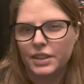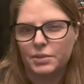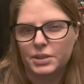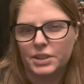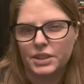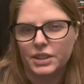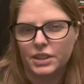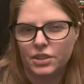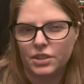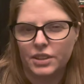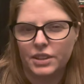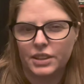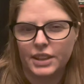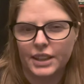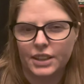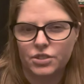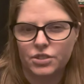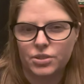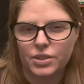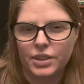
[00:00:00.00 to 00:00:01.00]
It was a little
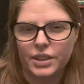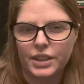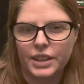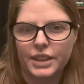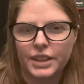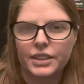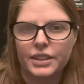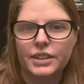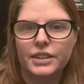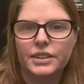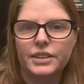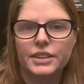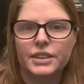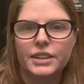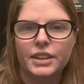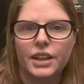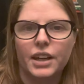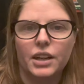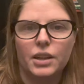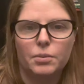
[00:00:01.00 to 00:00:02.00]
electronic
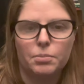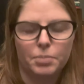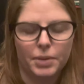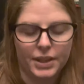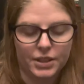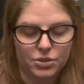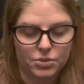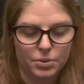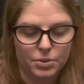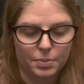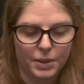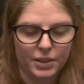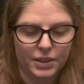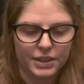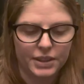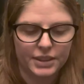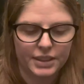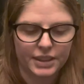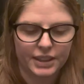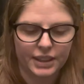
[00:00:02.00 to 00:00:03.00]
pest
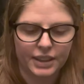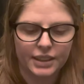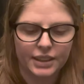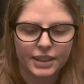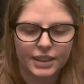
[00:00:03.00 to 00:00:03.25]
repellent thing.